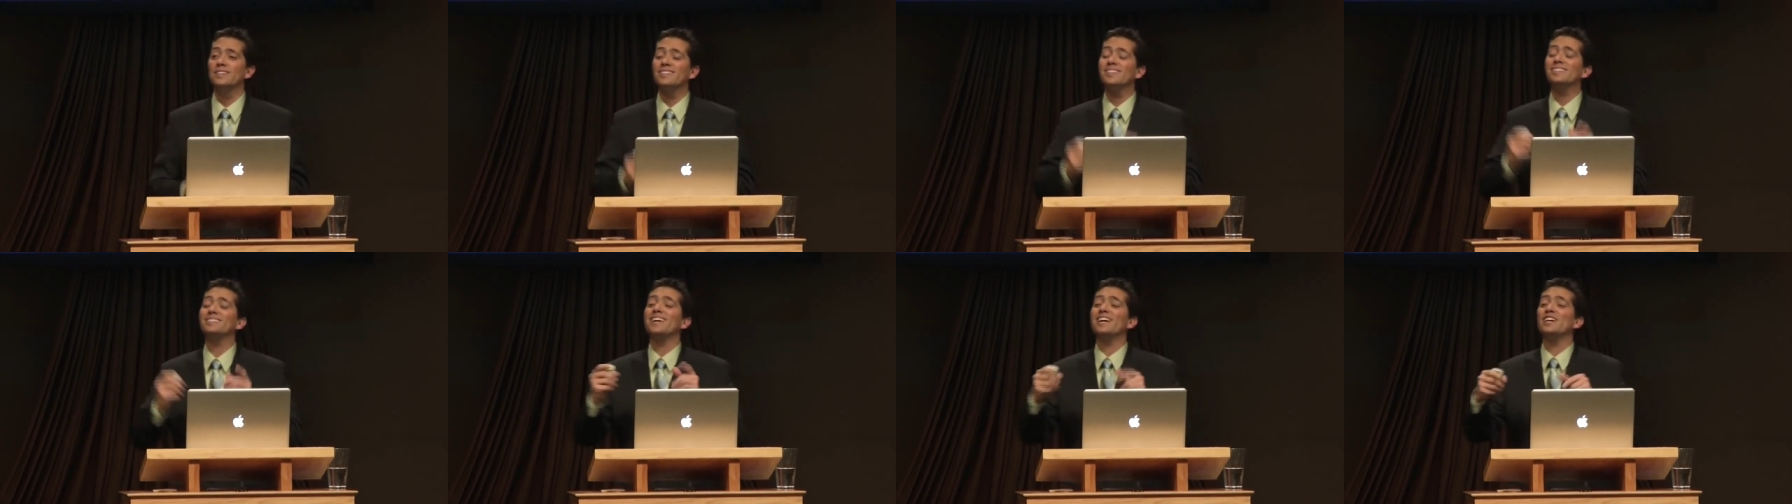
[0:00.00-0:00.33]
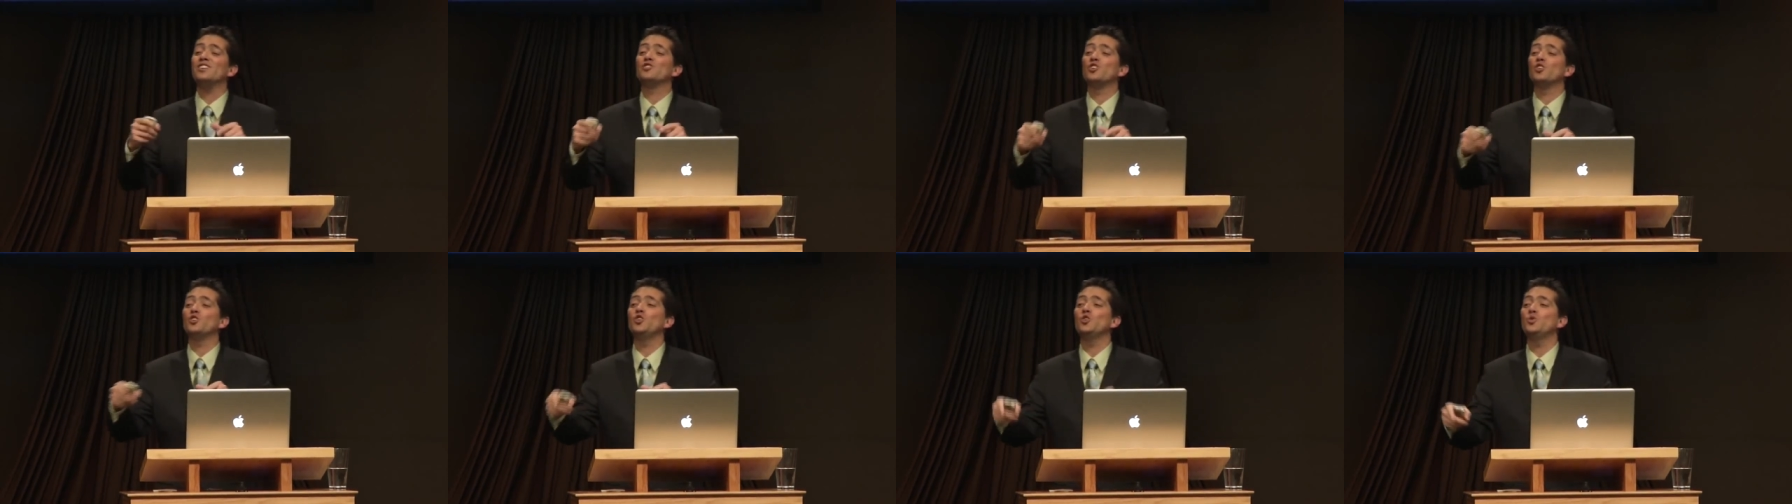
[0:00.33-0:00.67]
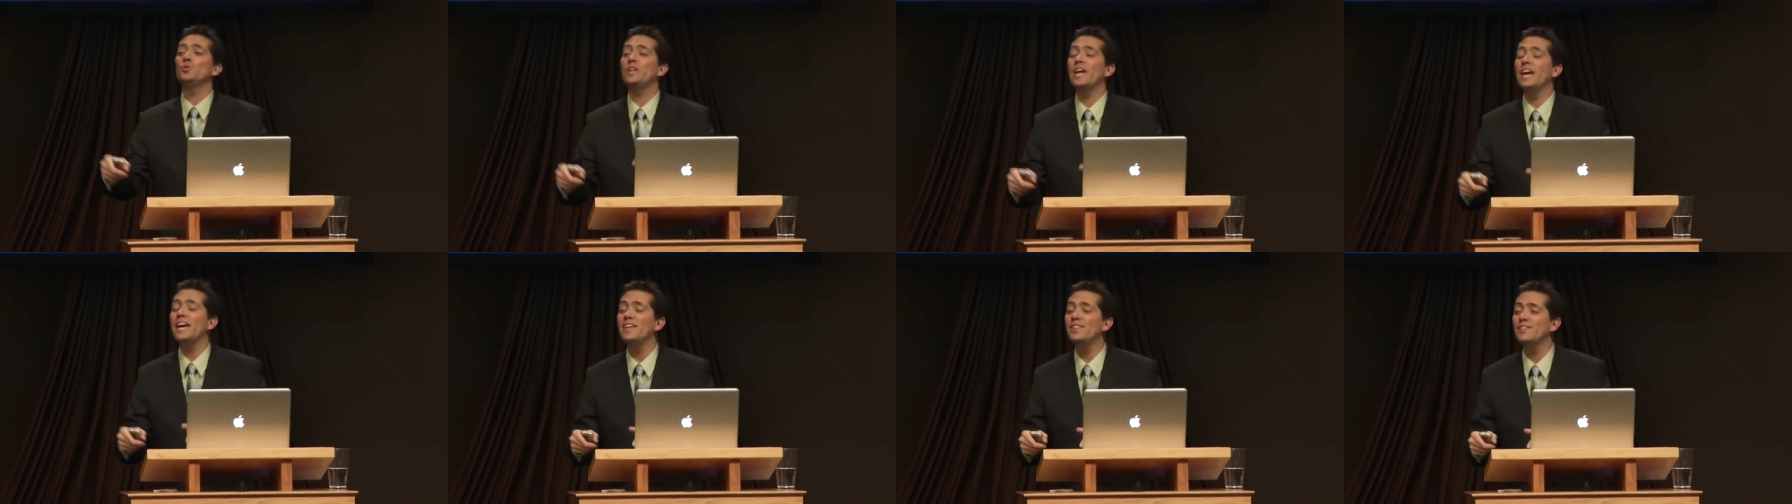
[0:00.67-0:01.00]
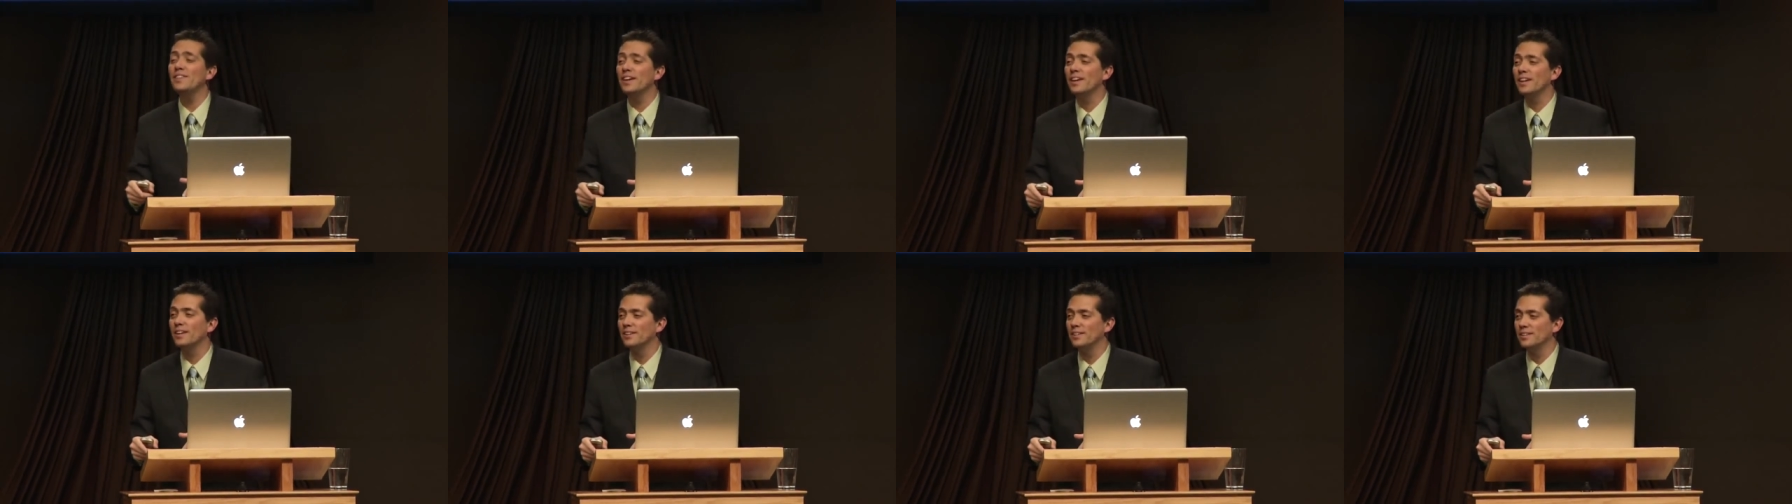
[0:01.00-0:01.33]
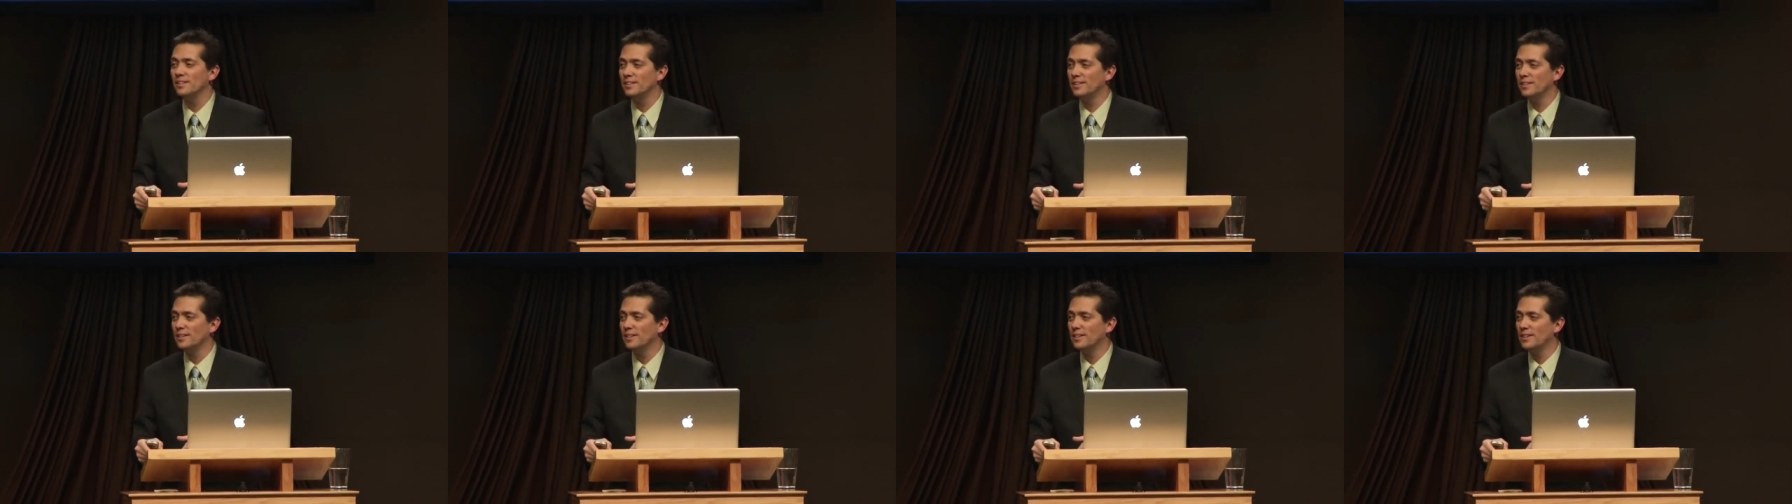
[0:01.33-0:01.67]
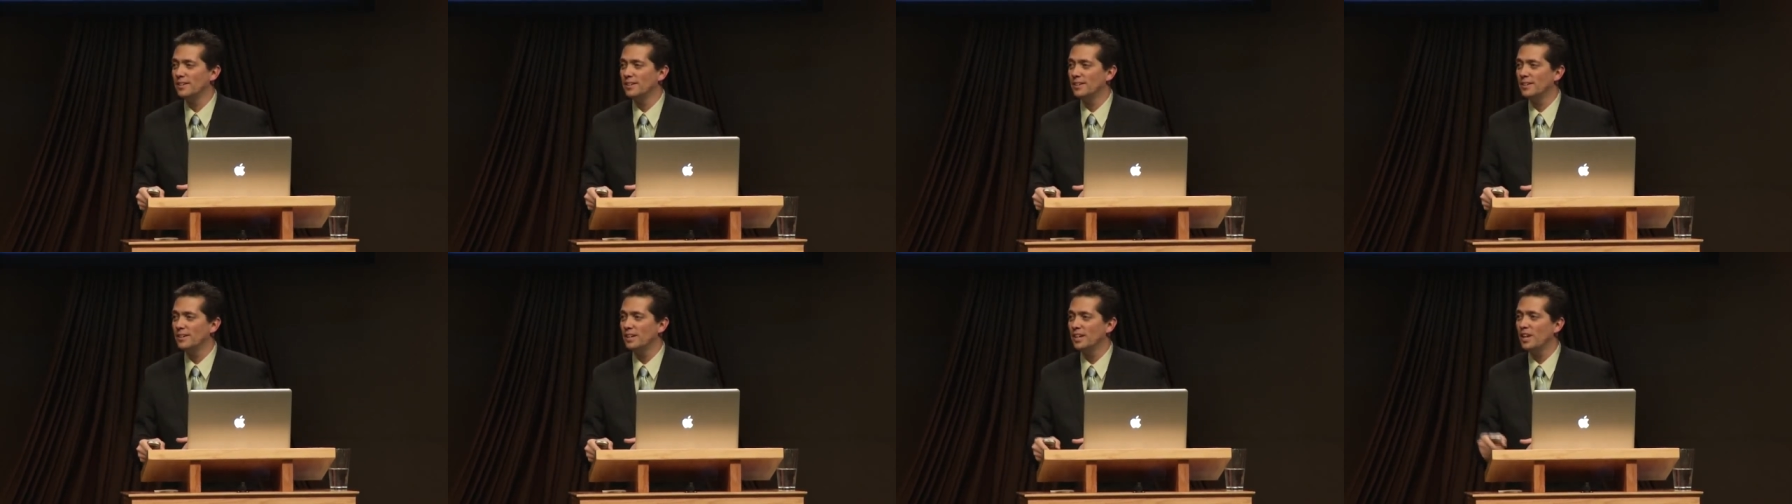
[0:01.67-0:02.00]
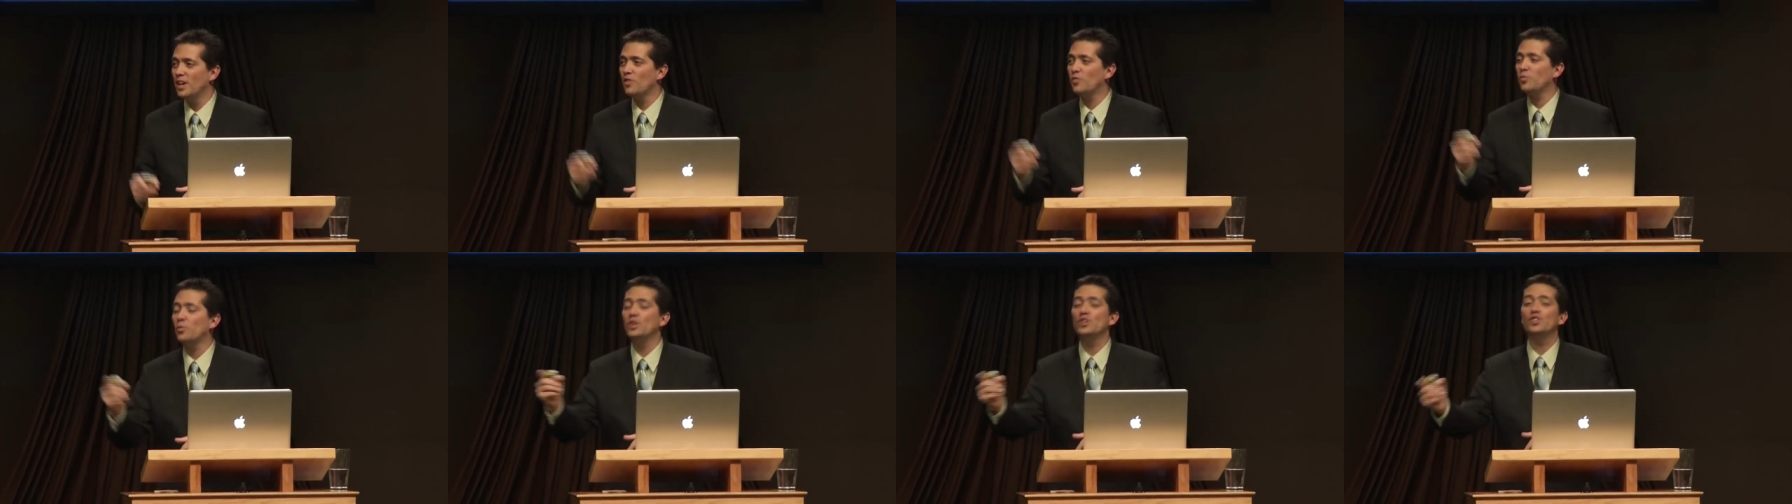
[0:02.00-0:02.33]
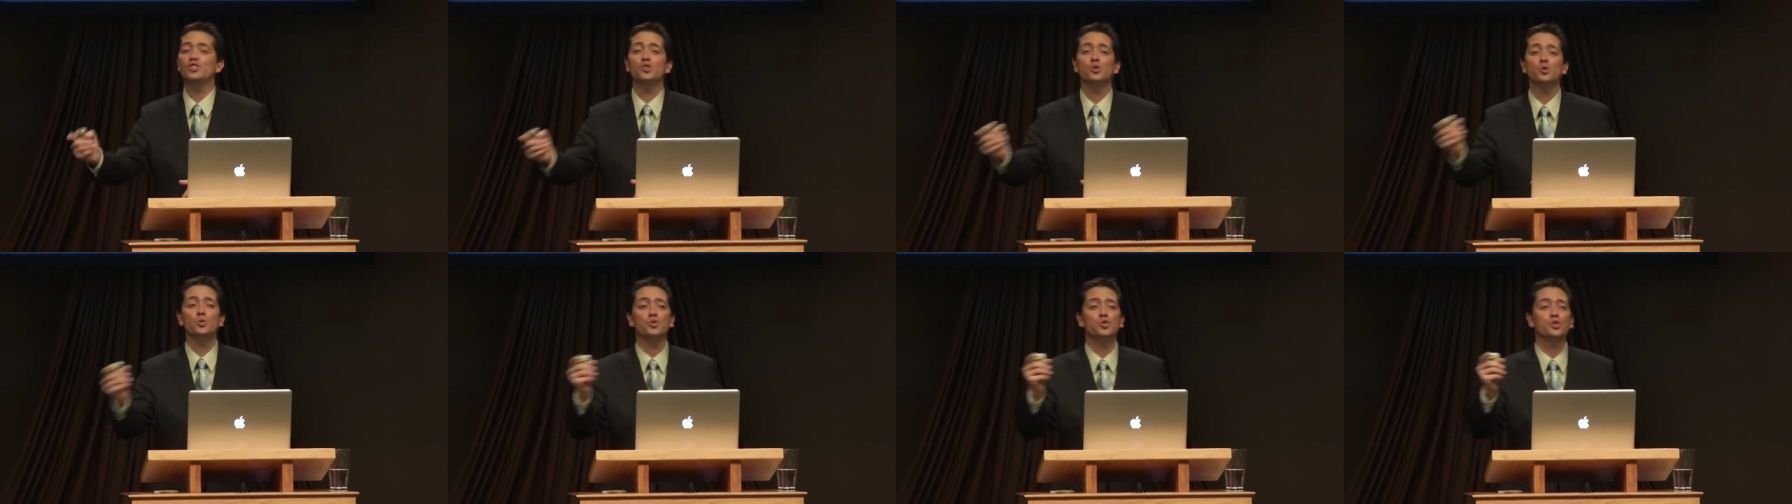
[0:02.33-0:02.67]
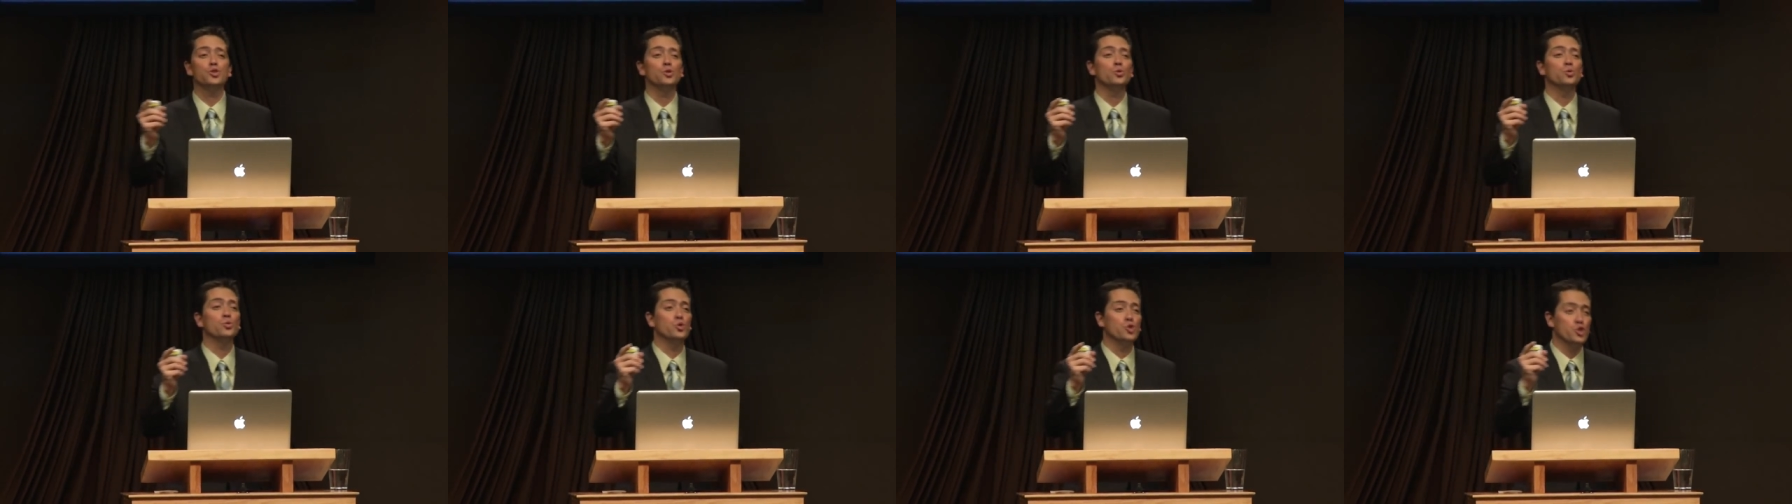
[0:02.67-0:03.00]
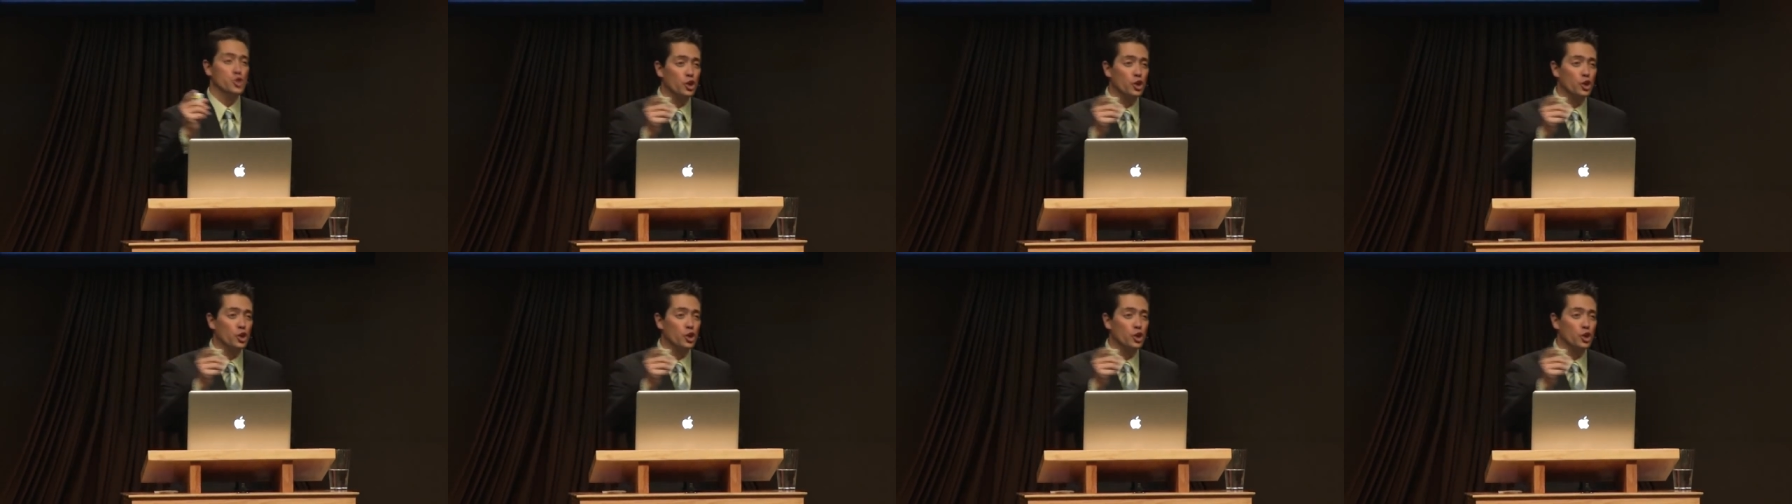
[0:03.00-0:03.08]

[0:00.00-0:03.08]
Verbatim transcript: today's a new day then, if we choose to